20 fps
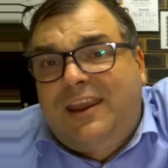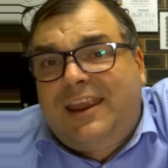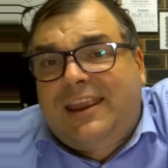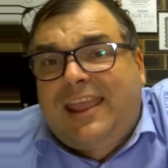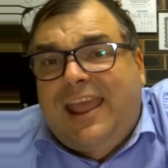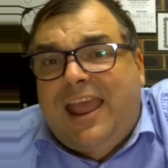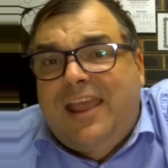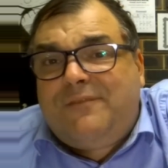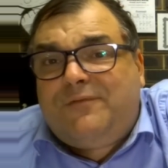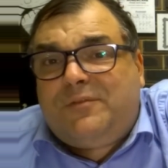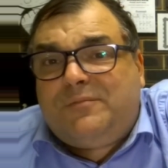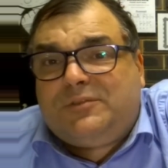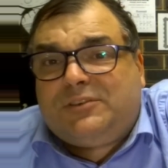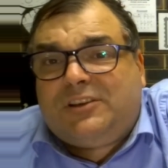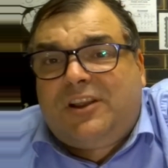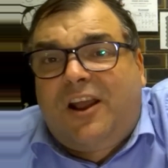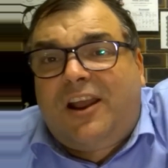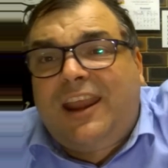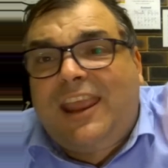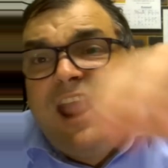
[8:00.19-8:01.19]
It came from
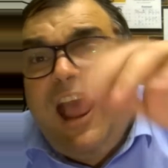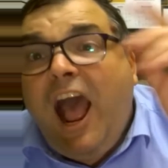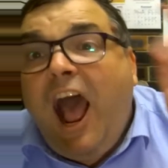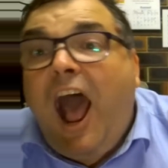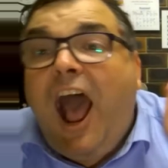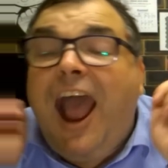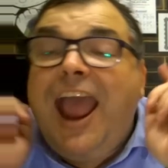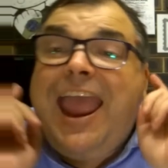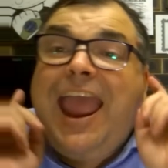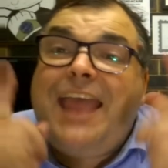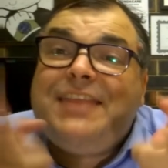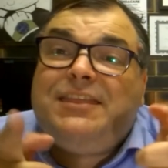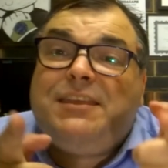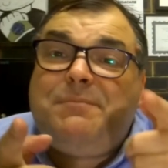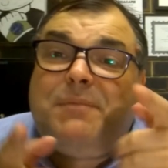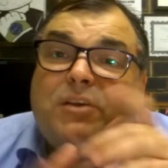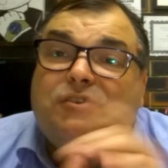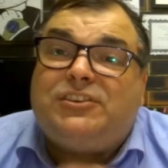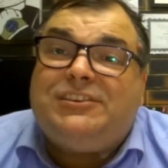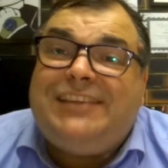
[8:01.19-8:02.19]
Scotty. I had the
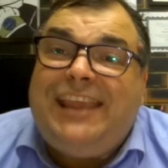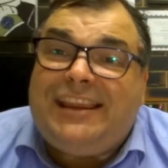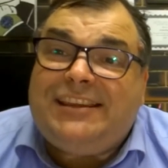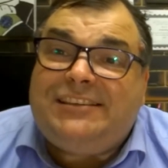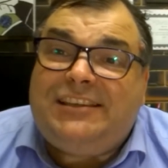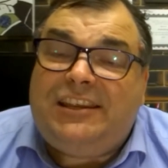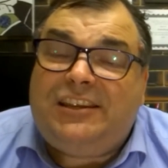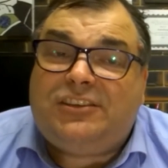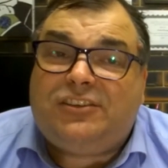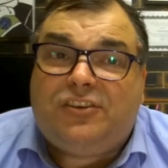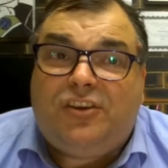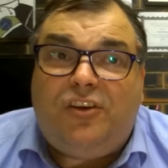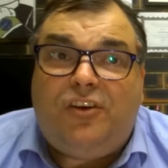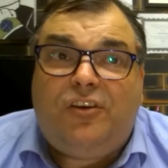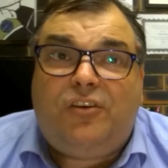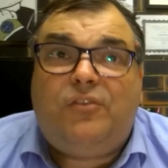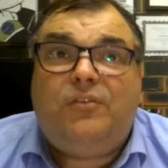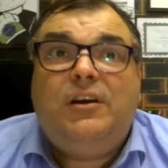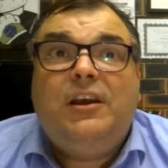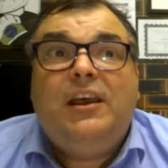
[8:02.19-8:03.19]
most sexiest
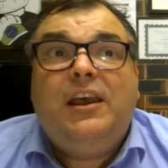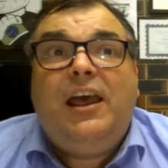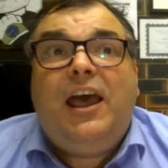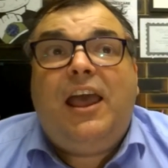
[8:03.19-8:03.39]
girl.